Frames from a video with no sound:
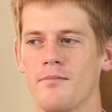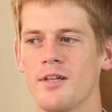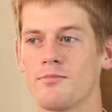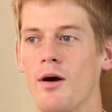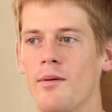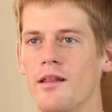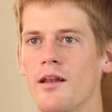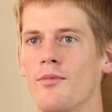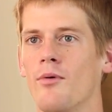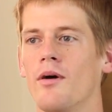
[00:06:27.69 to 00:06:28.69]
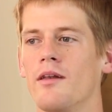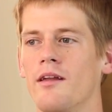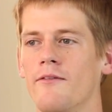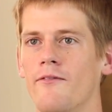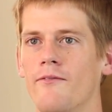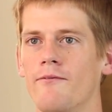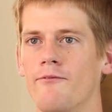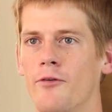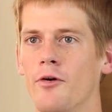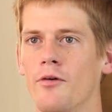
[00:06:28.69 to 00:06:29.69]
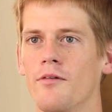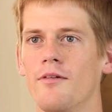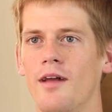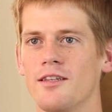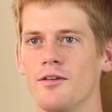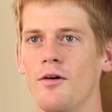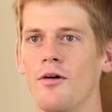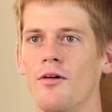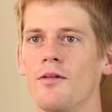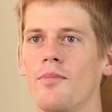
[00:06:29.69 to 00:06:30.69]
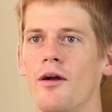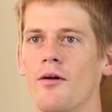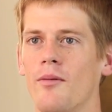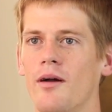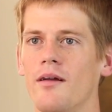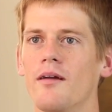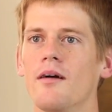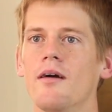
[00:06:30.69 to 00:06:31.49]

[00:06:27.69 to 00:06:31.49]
it's probably the number one eaten food as a whole in Paraguay.